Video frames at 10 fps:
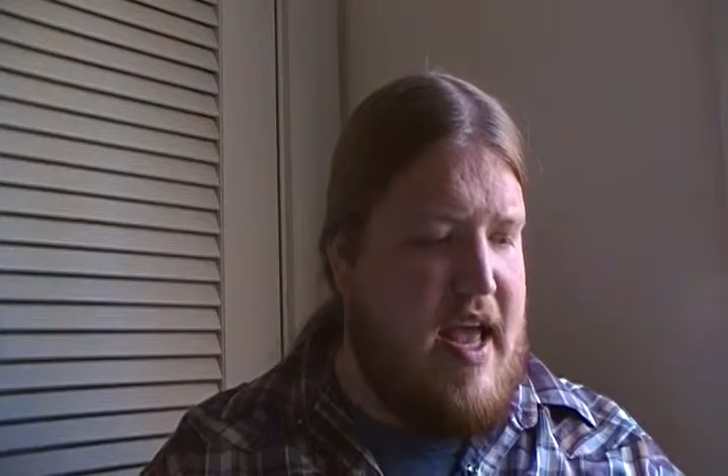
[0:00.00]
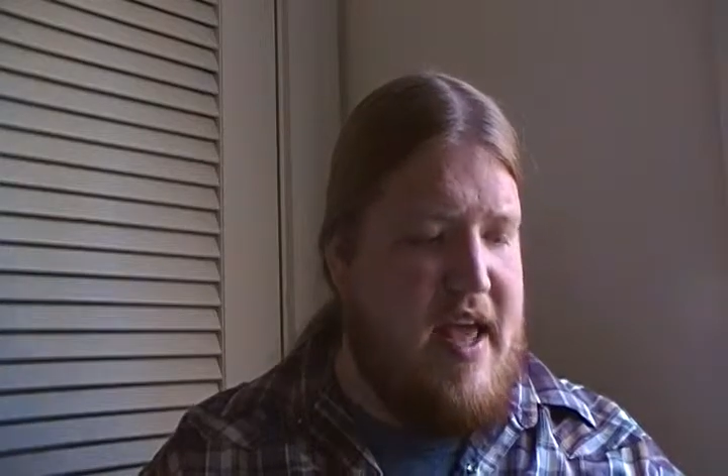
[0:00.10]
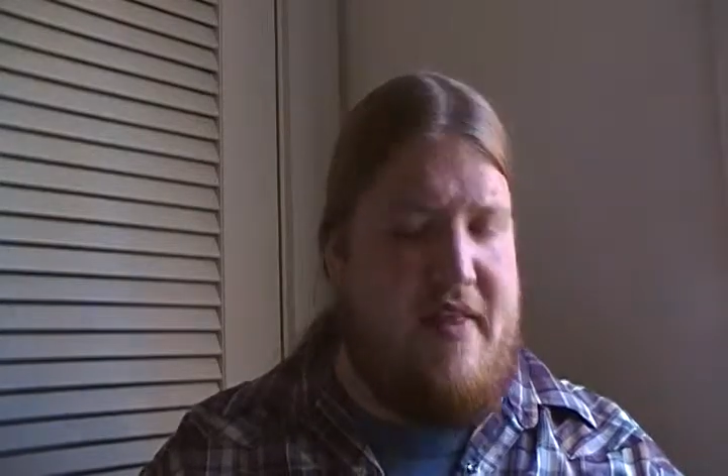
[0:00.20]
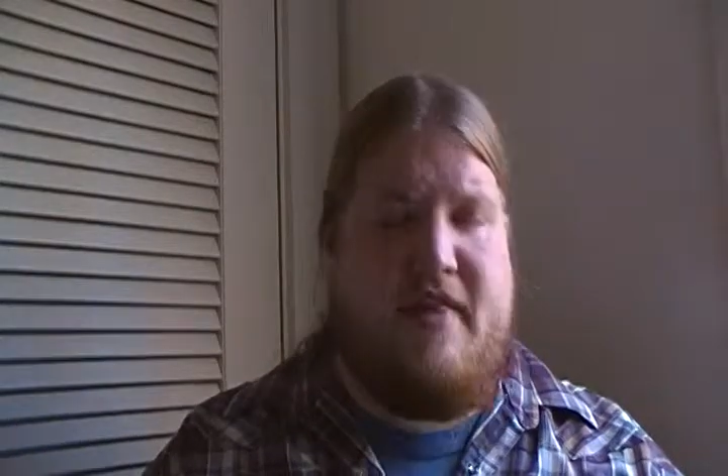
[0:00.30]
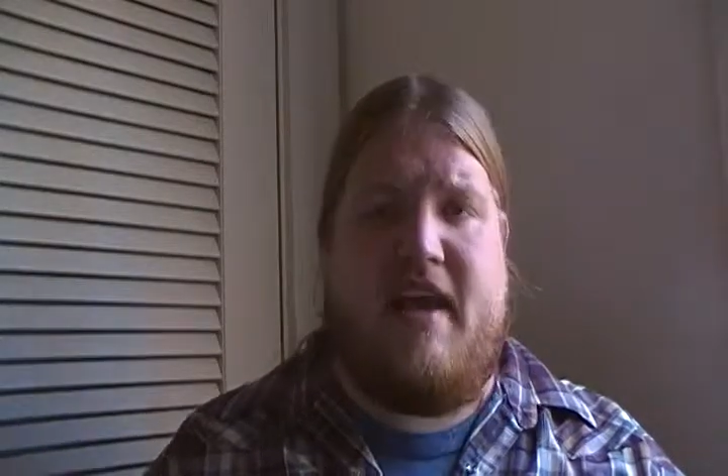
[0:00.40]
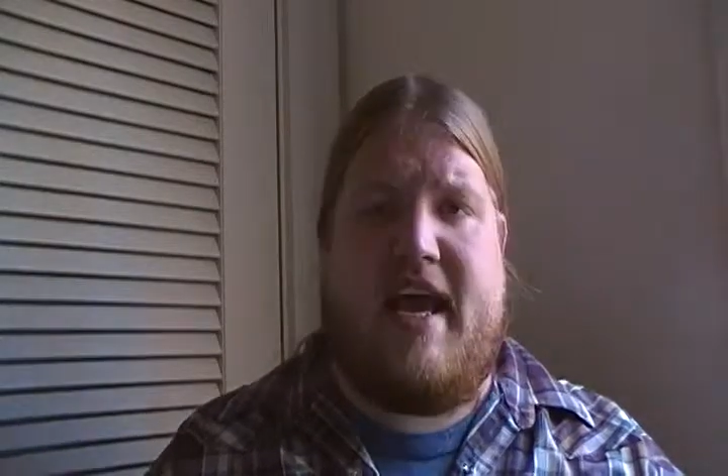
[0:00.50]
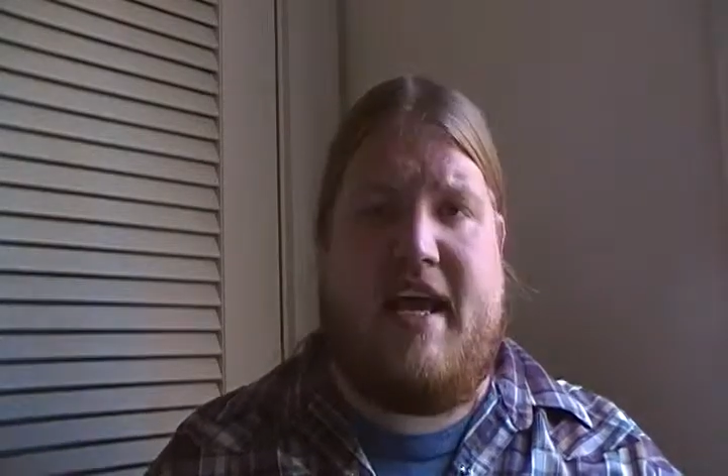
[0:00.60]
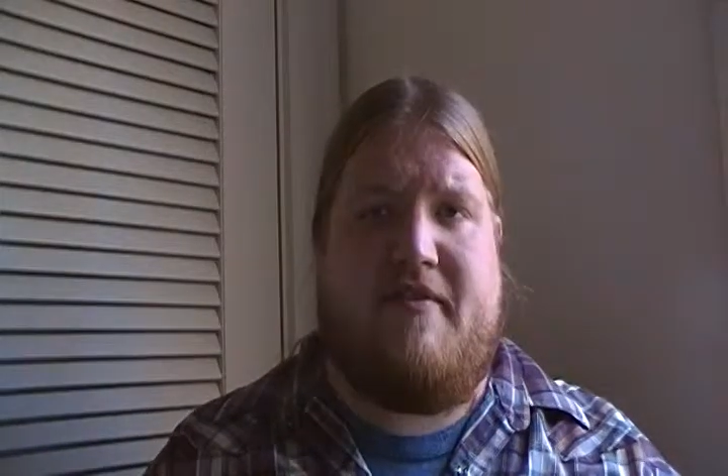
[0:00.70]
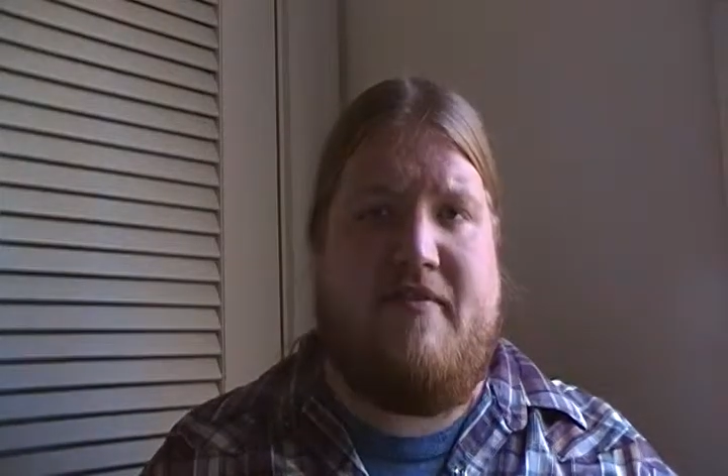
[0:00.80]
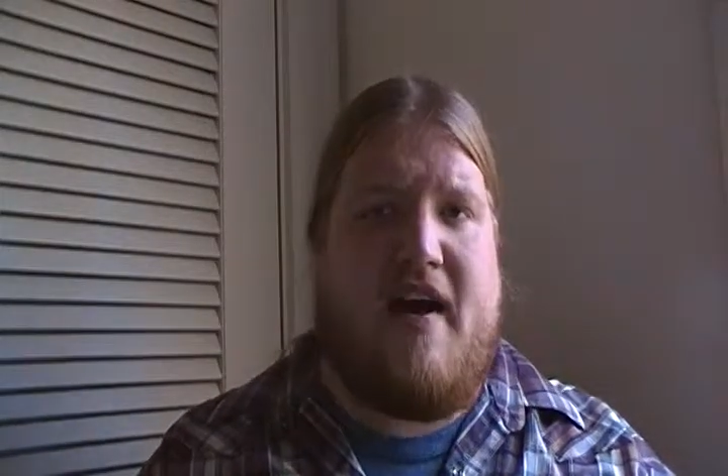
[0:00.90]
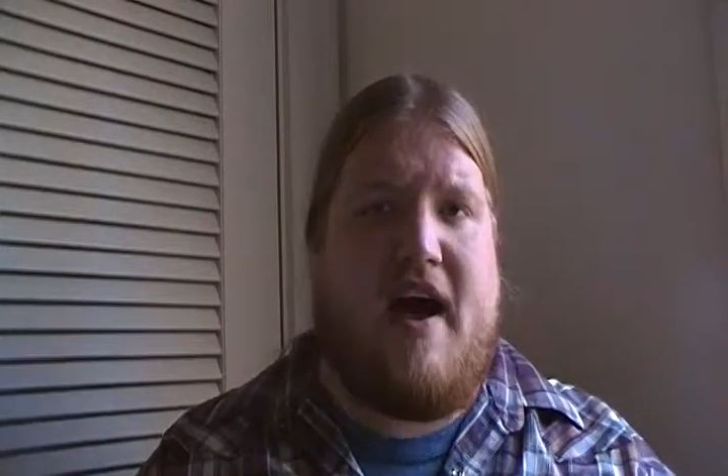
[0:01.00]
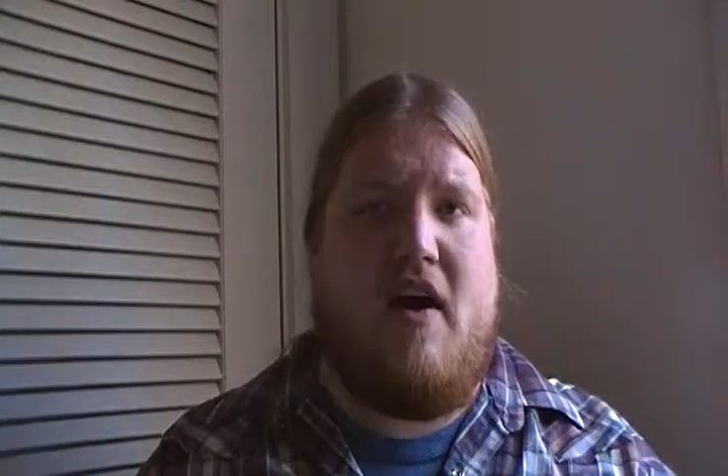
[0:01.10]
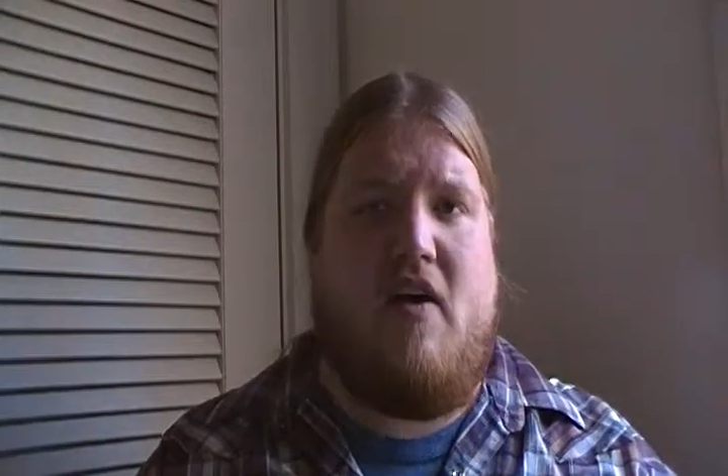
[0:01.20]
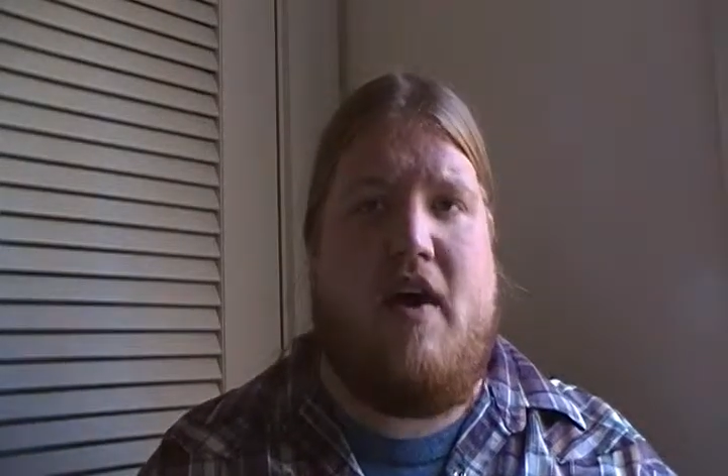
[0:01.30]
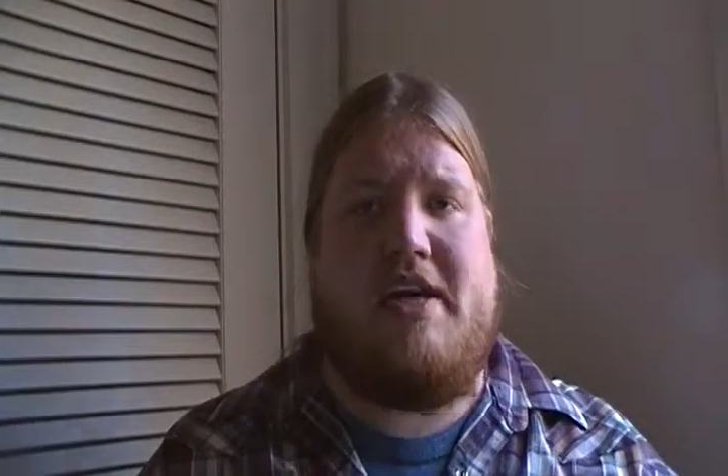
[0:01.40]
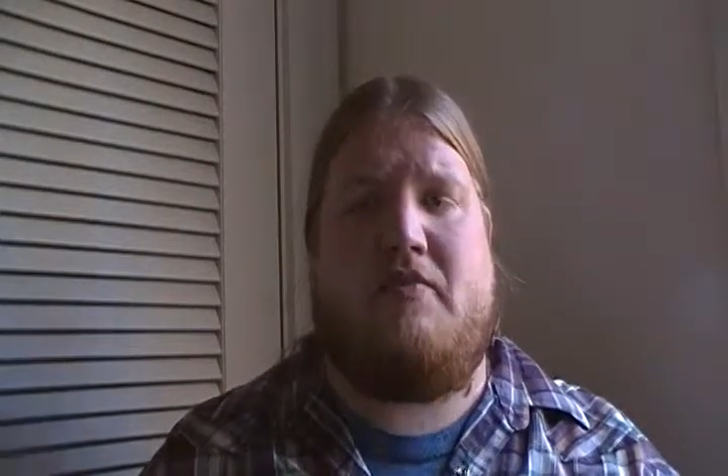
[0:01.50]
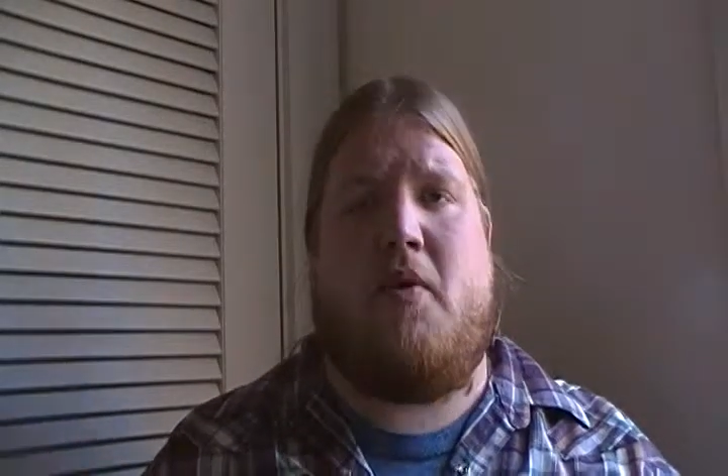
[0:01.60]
in the negative file is